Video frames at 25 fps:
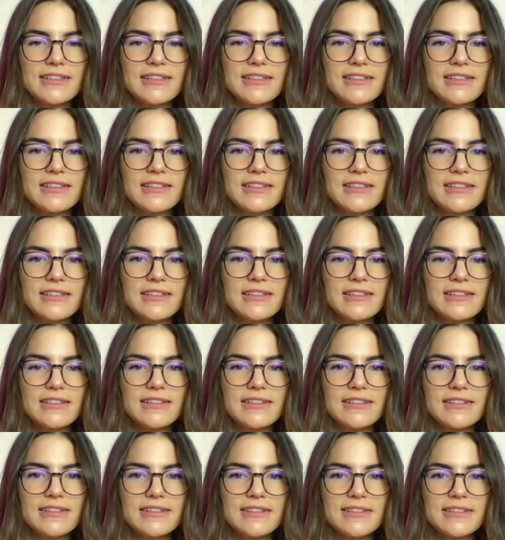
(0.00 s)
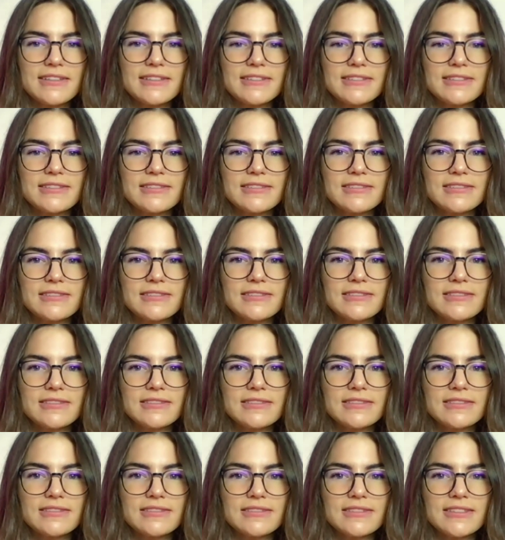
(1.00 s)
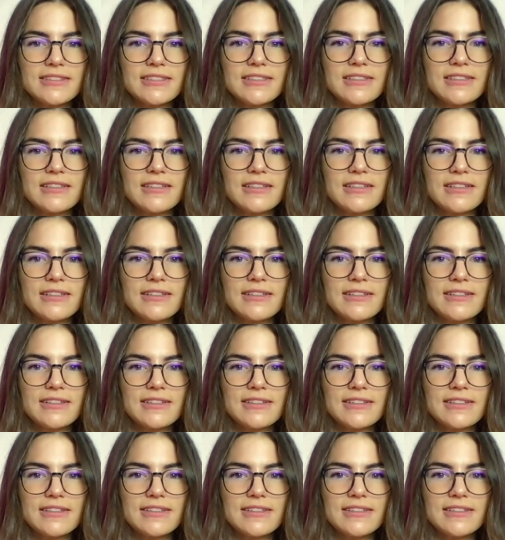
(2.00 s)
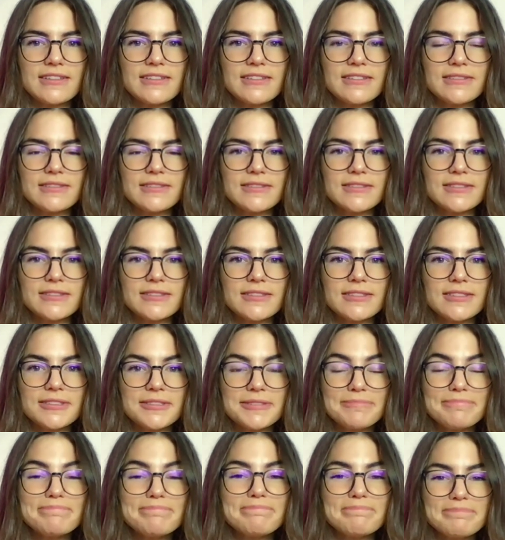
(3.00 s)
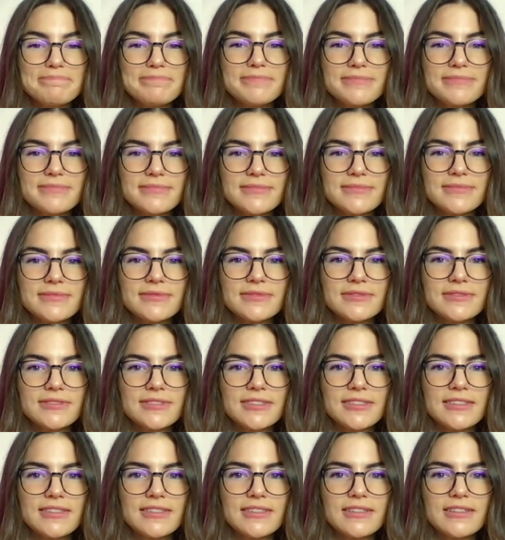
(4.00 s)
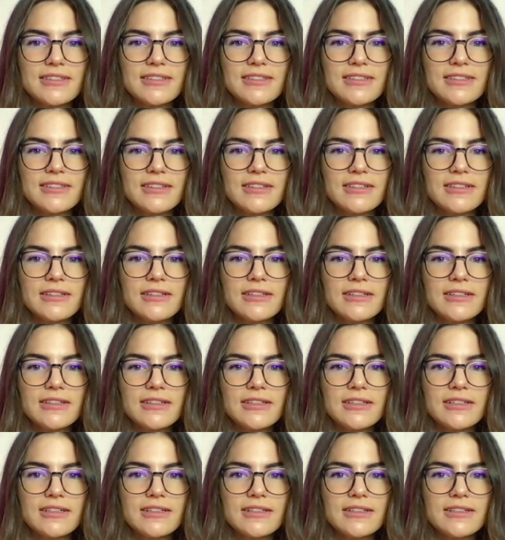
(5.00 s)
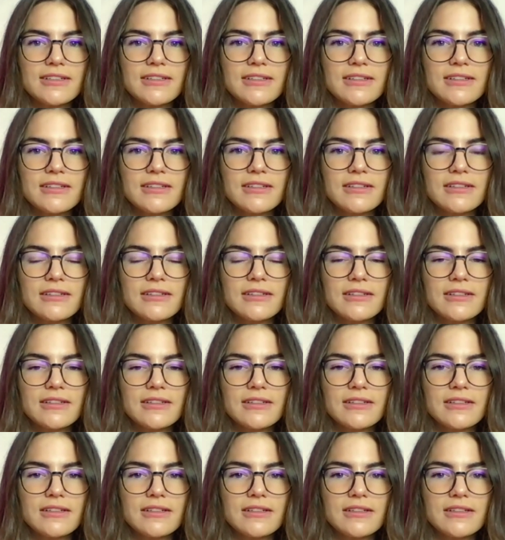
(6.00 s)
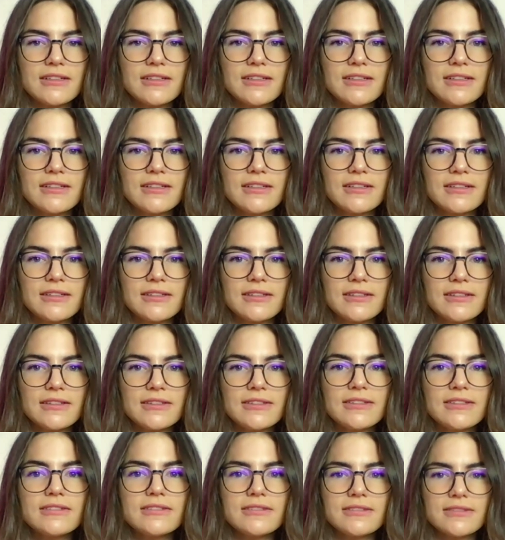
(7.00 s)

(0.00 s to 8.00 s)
The person shown says nothing.